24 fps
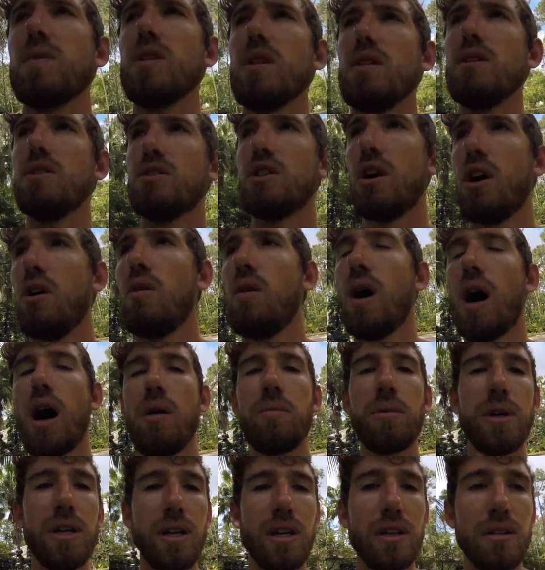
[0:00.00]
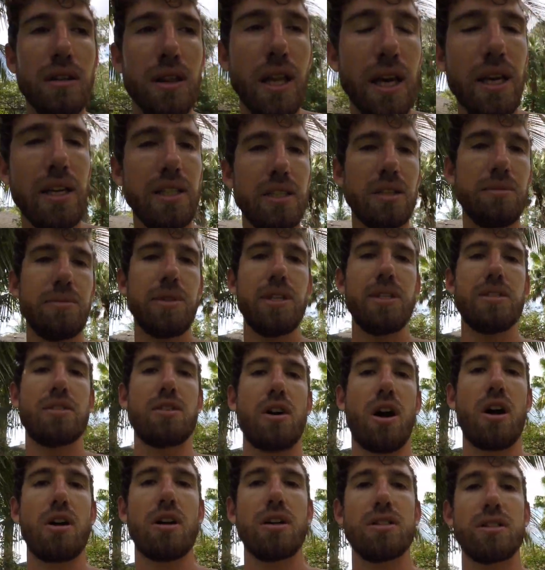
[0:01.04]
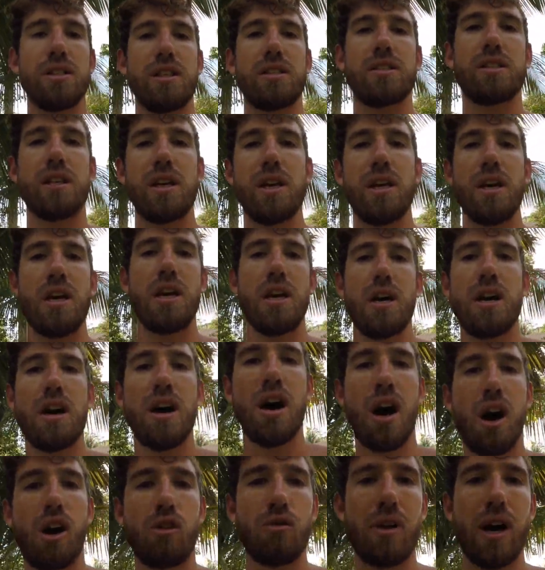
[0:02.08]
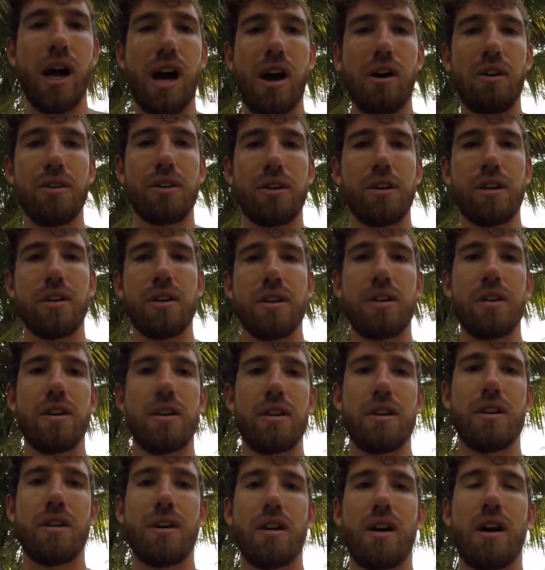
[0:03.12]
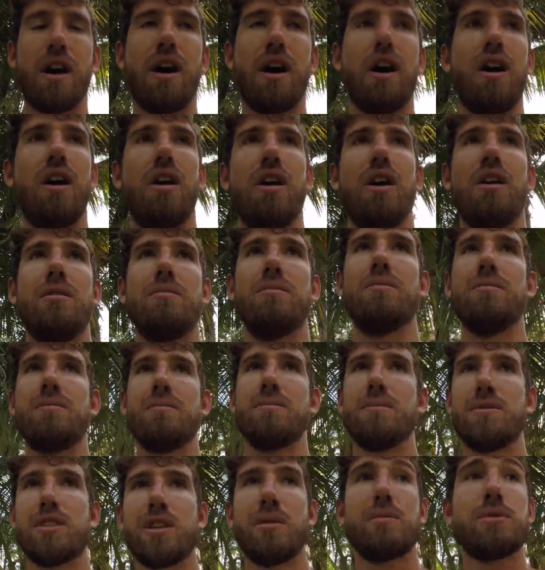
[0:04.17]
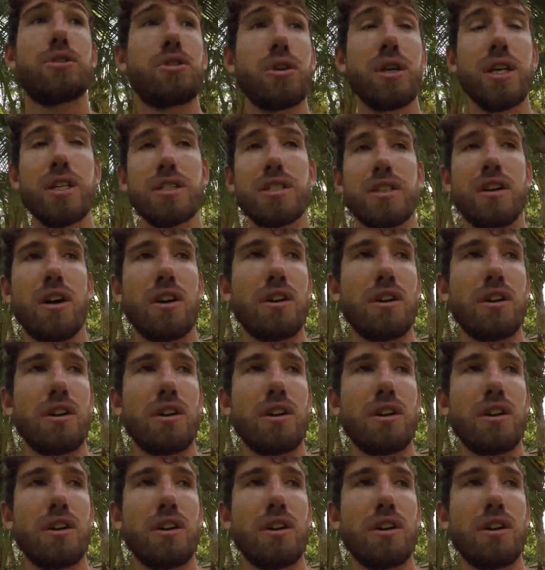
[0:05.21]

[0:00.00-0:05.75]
So I'm going to lay some of these carcasses around um, some trees in our